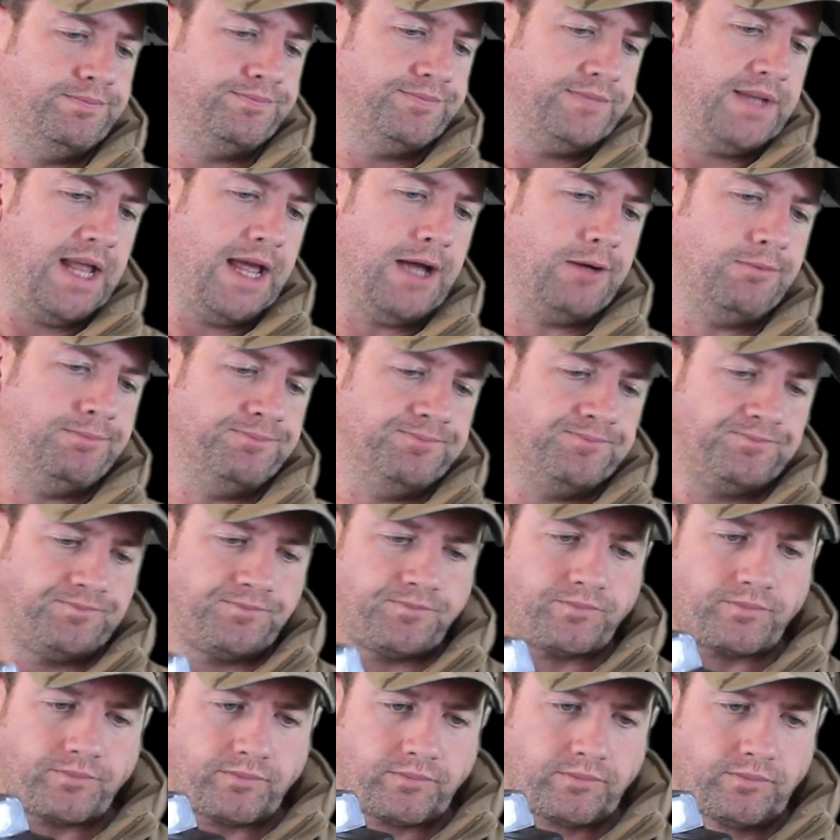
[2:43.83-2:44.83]
Now,
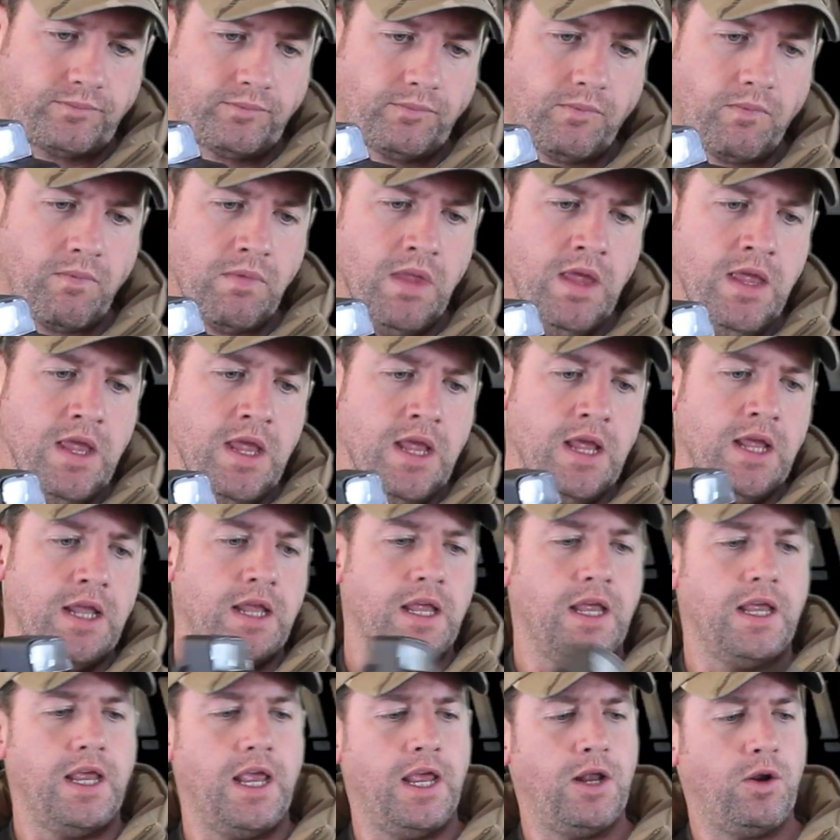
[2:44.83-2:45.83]

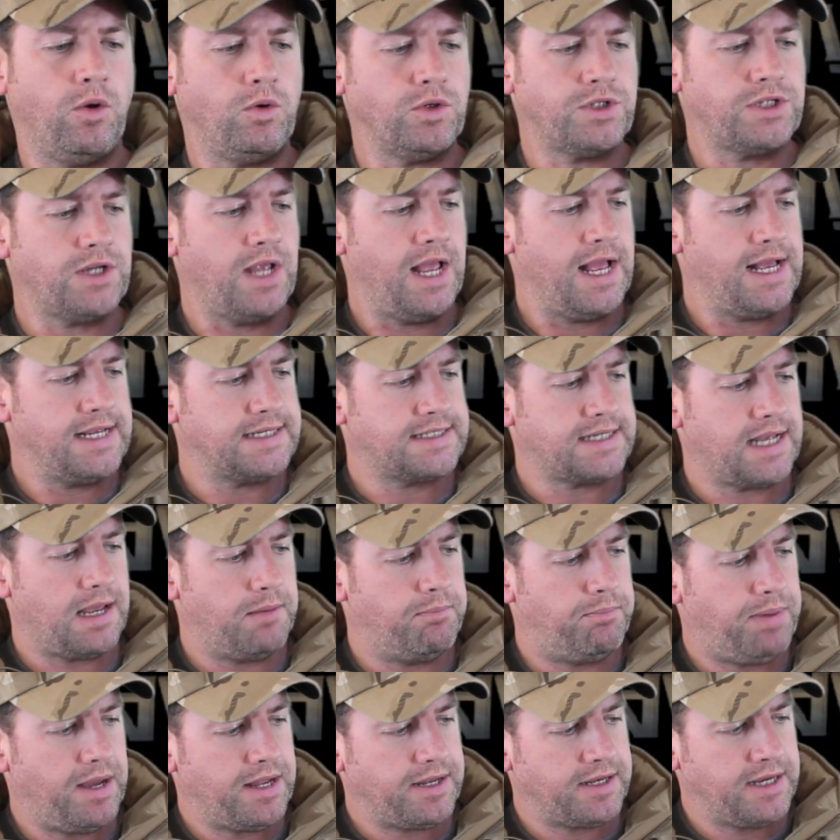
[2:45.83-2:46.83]
it also has a
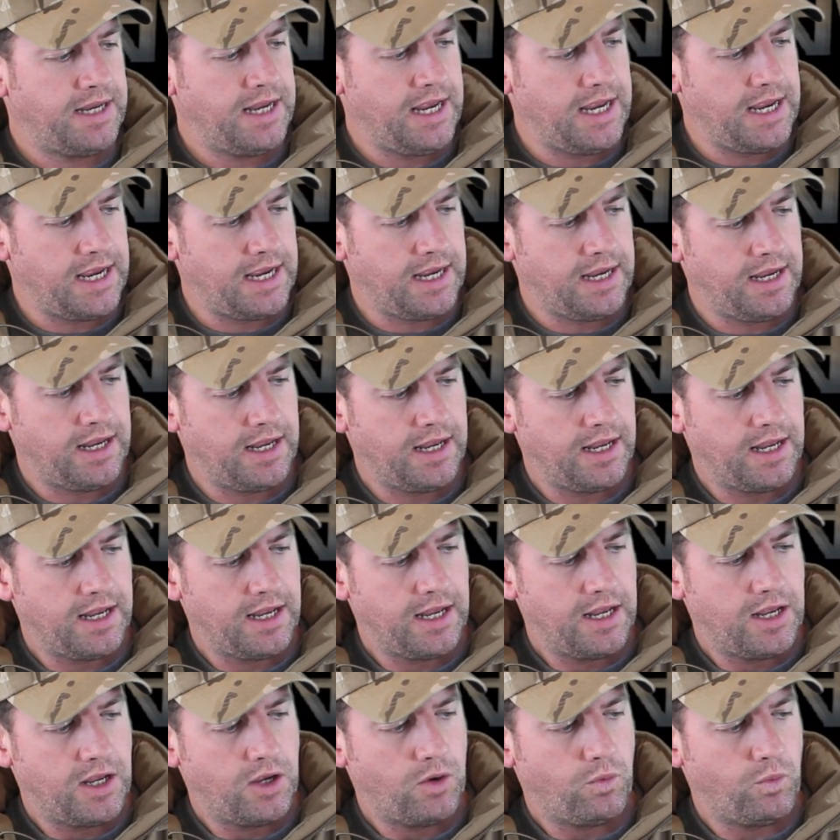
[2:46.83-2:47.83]
button here
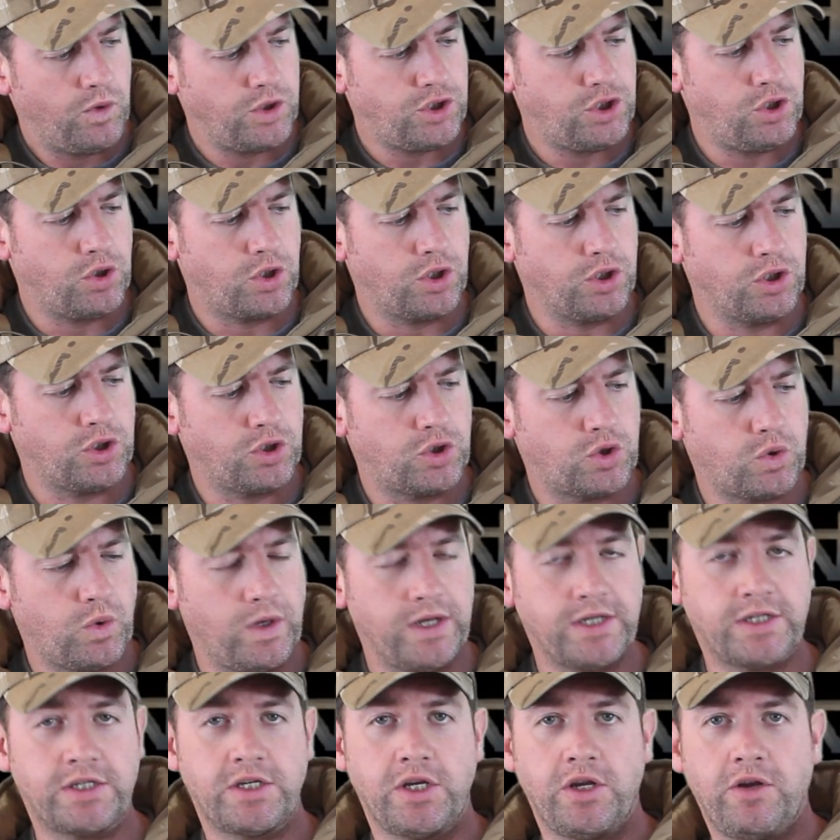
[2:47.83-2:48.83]
which you can
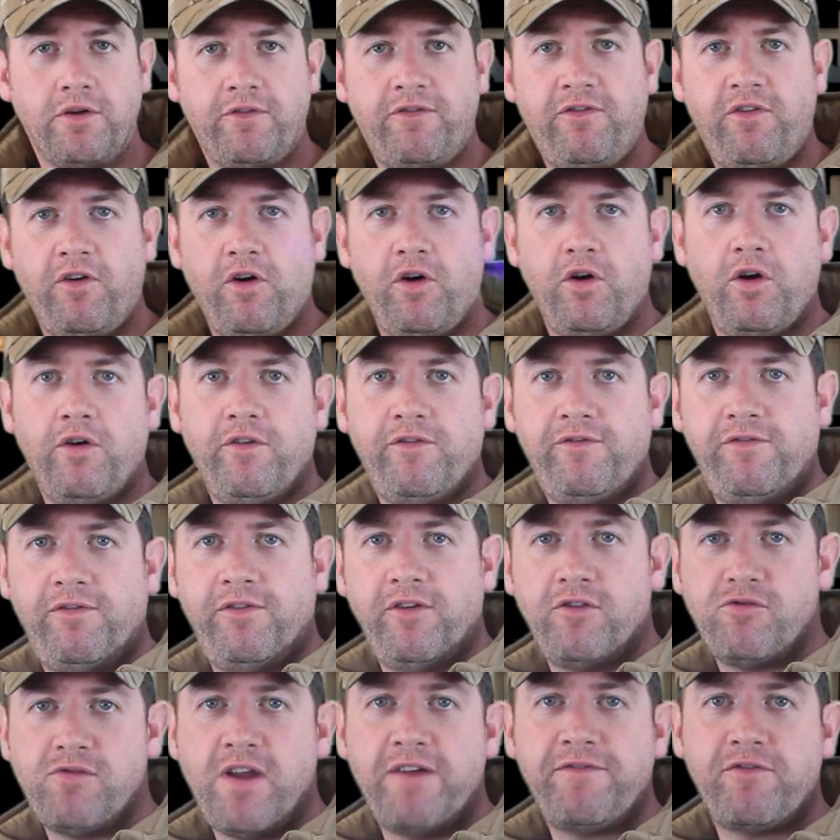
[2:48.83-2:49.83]
twist for
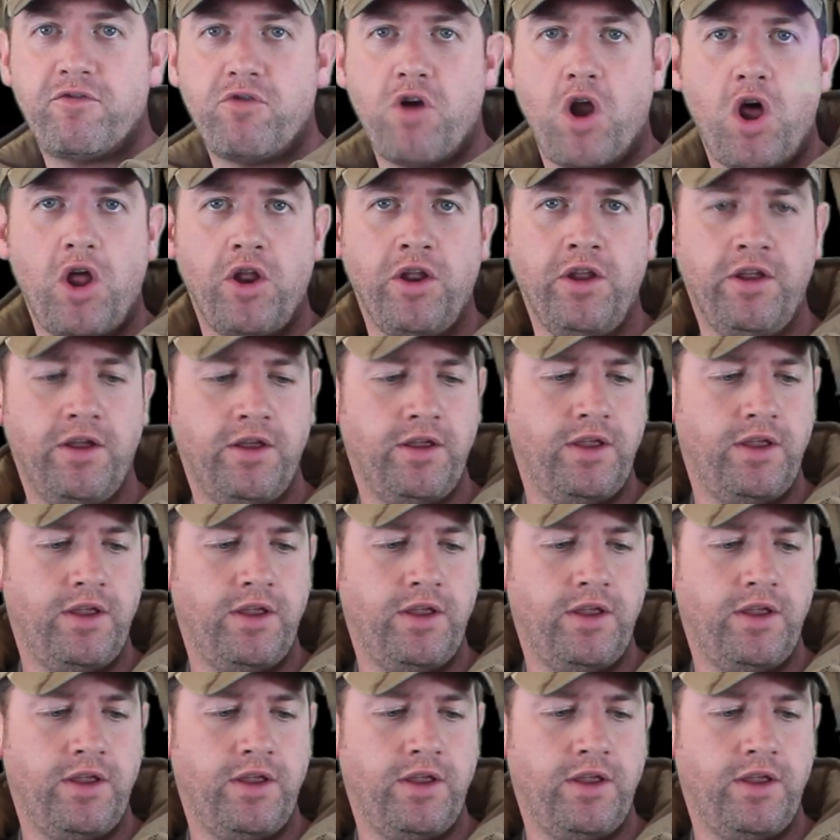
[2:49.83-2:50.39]
forever on.